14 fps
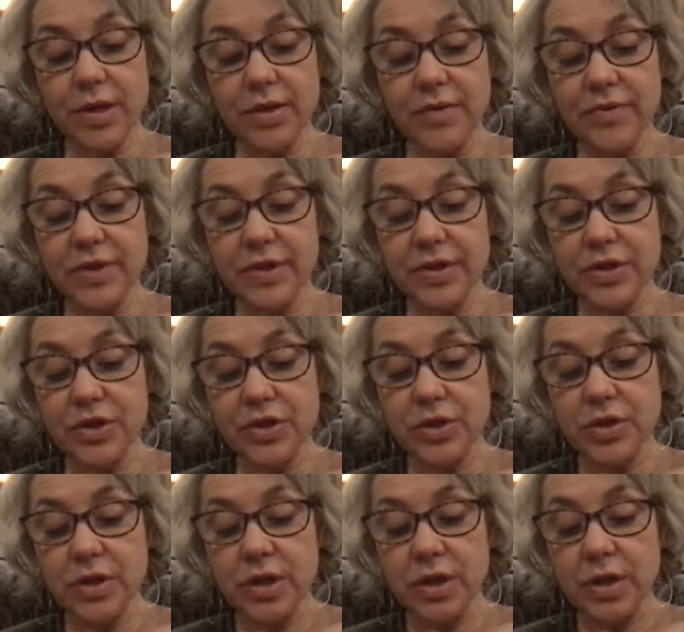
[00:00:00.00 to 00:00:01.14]
in the village
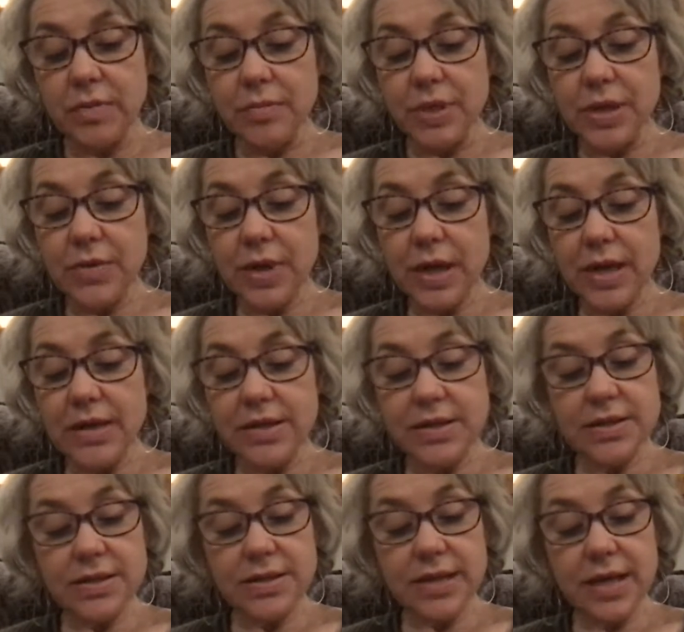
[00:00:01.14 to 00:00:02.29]
Be ready
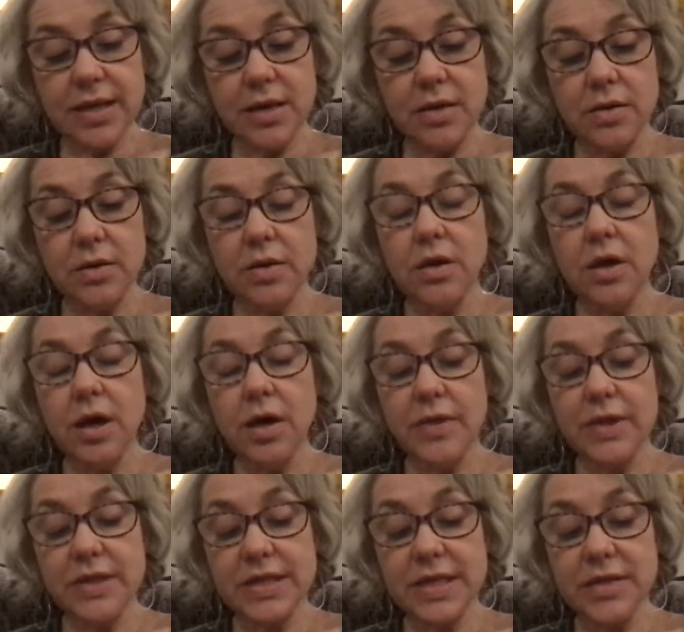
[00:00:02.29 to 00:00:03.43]
to sail on
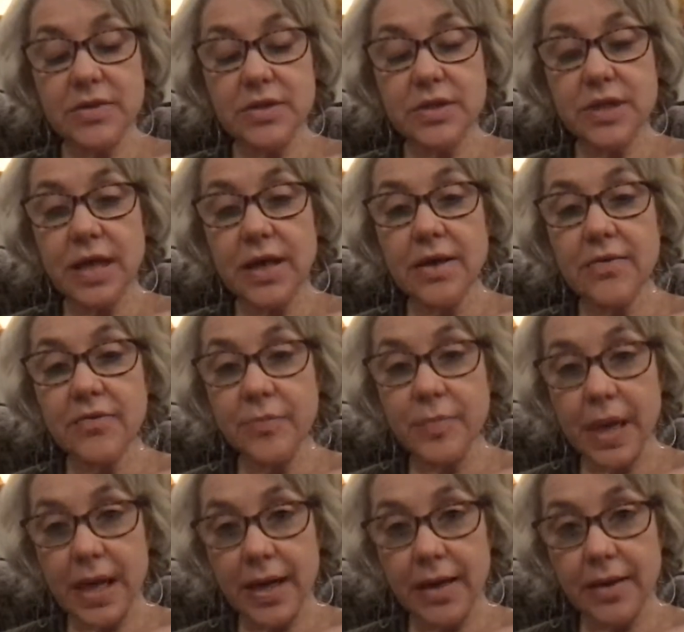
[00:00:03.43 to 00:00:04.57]
the tenth day of
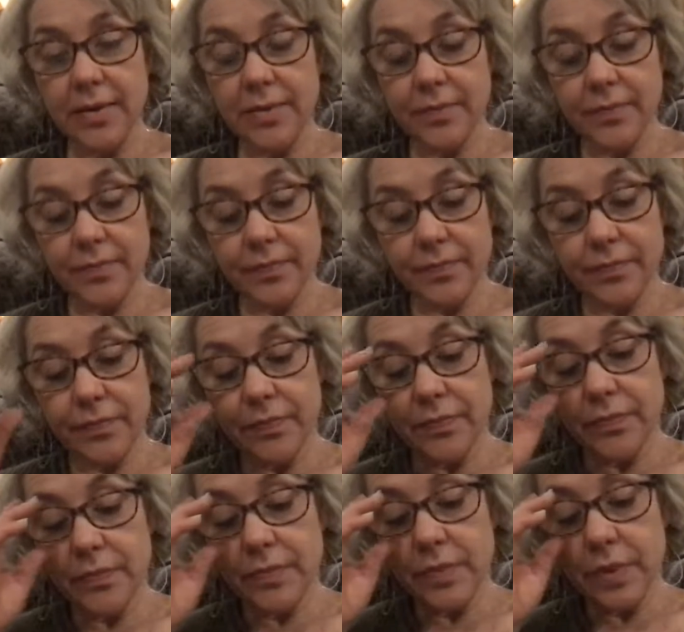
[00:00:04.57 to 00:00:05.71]
May.
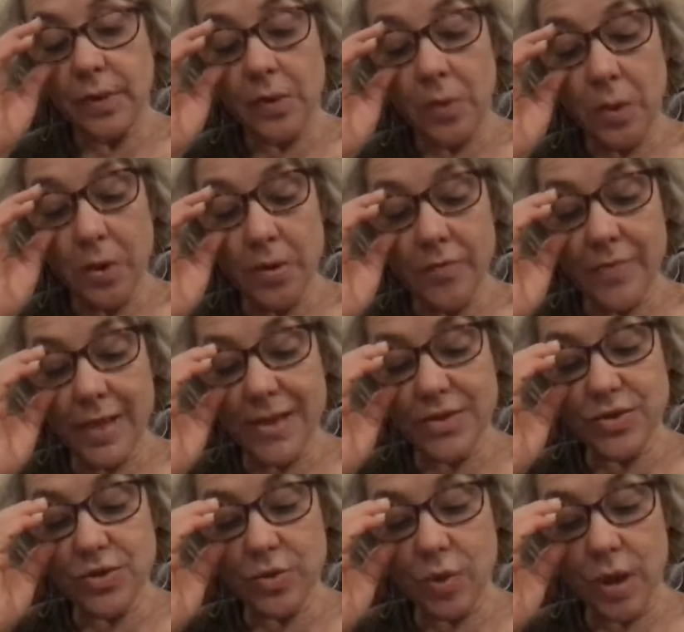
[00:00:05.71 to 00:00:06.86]
What of
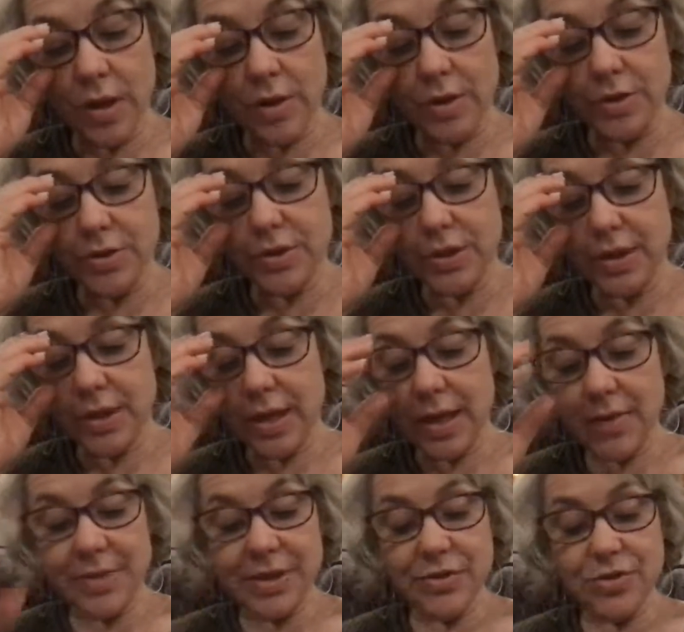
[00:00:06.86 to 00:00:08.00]
Master Waters
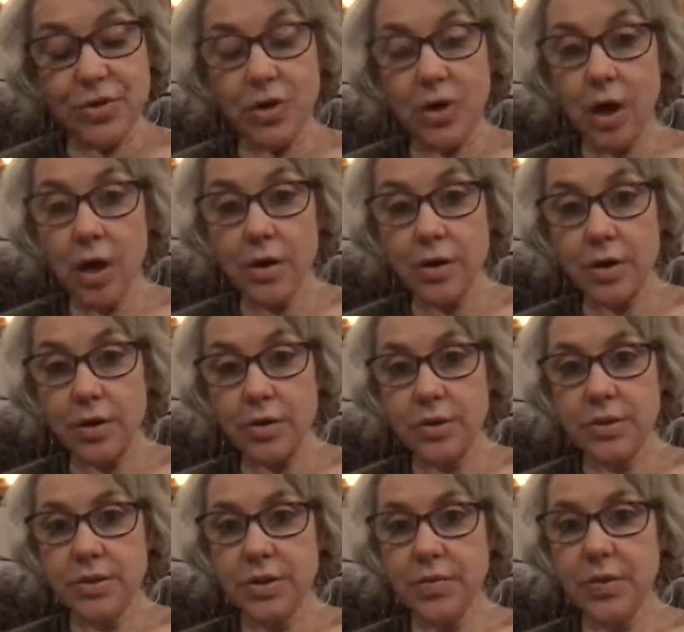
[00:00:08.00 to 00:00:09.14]
and Master Carter?
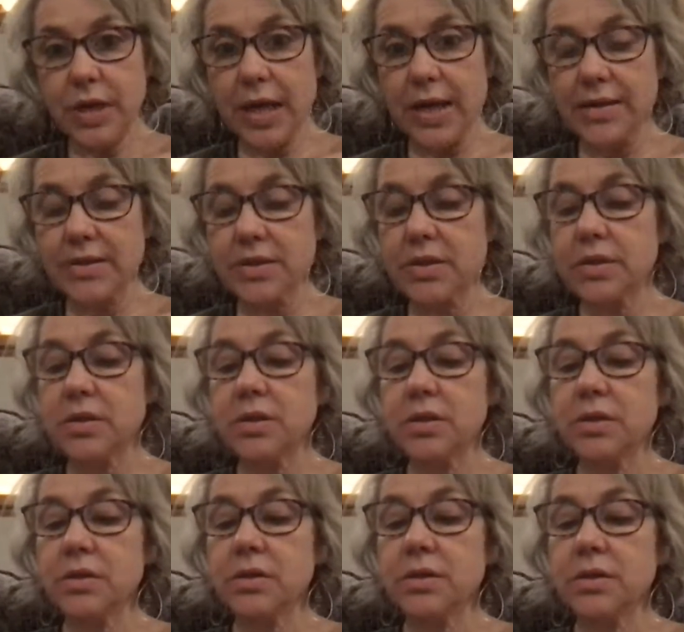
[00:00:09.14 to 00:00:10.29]
someone asked.
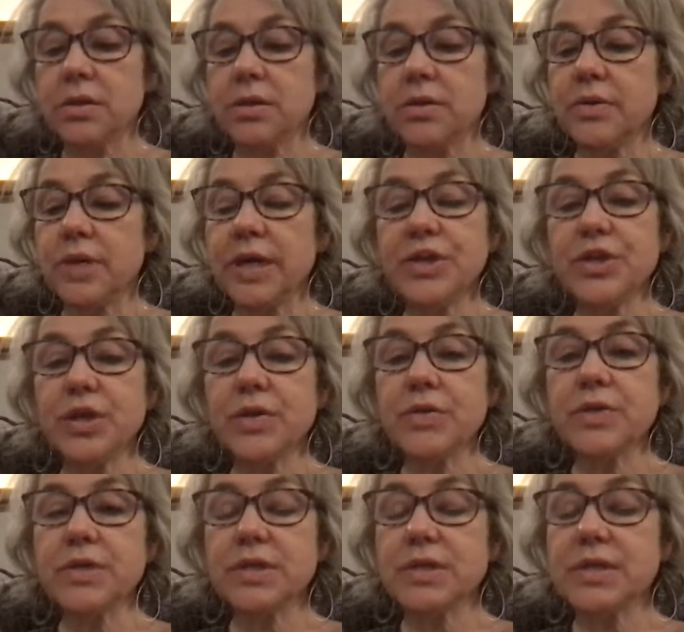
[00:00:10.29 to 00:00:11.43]
They
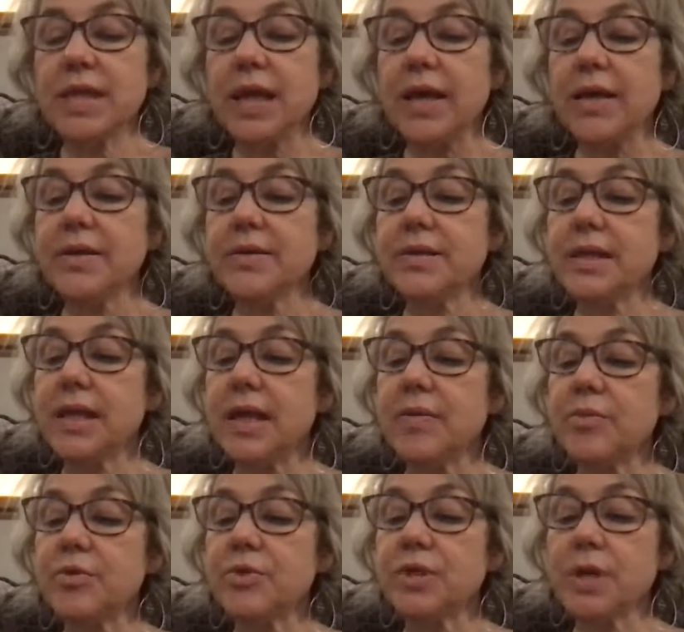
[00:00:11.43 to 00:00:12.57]
chose to stay, said
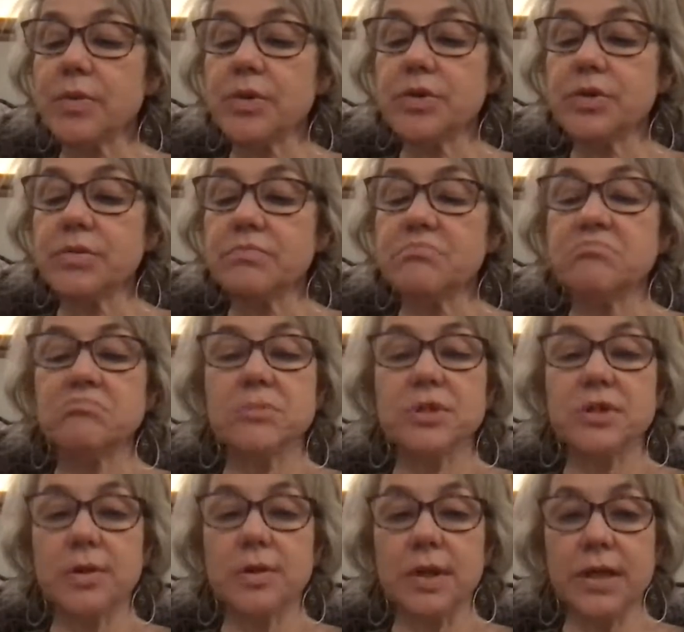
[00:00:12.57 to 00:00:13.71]
Admiral Somers,
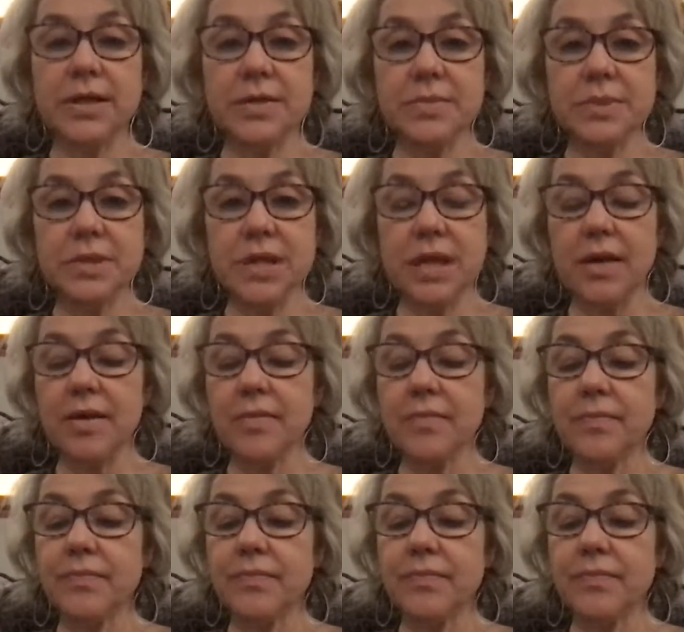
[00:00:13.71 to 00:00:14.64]
so let them stay.